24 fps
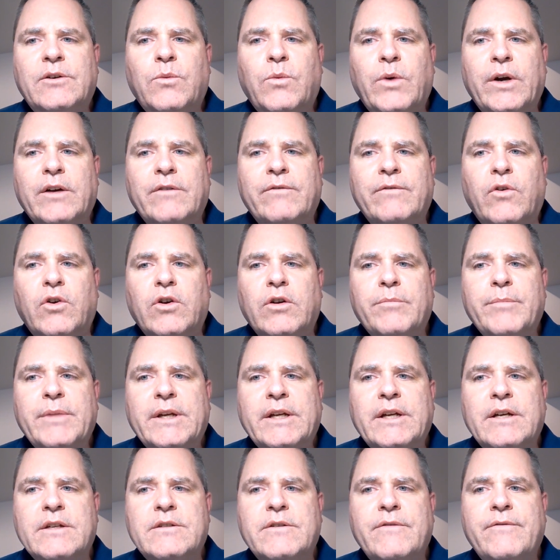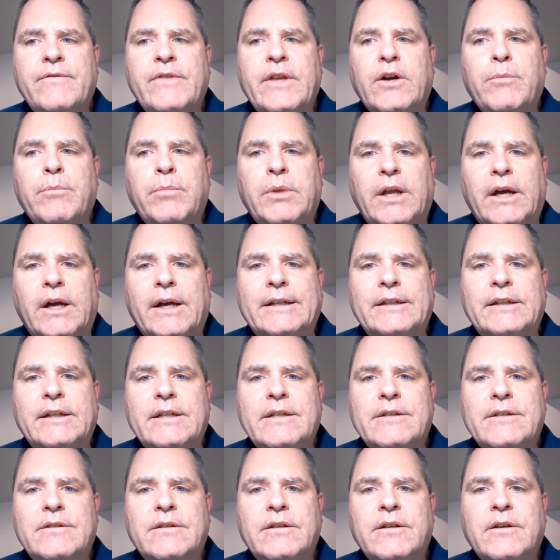Wherefore, because of their
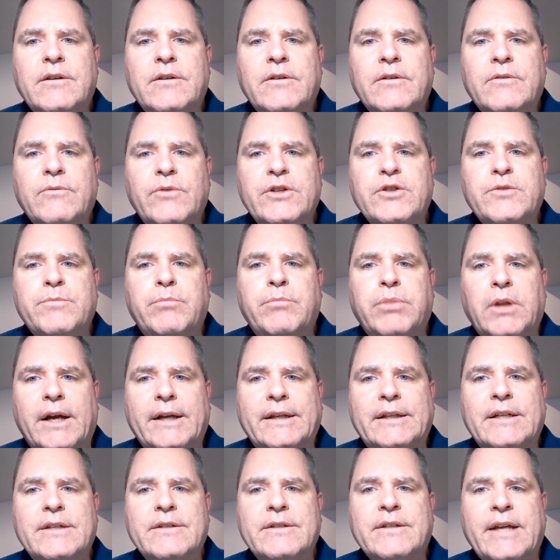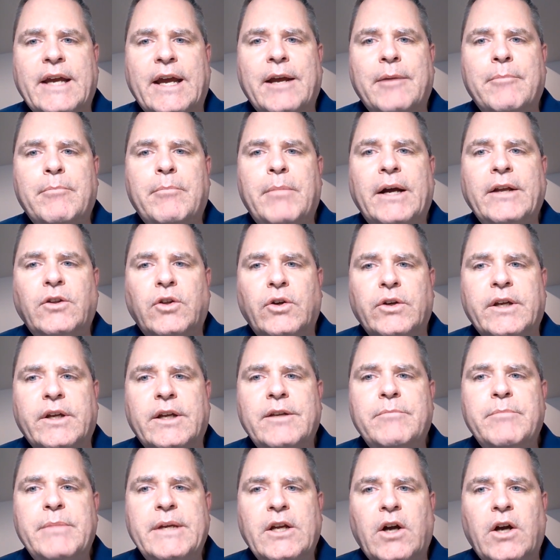blindness, which blindness came by
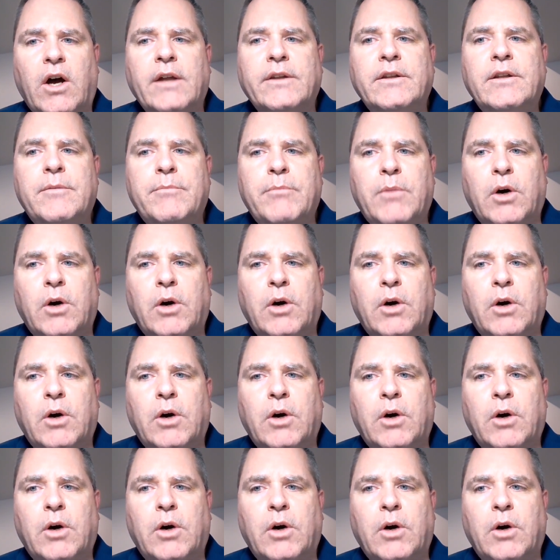looking beyond the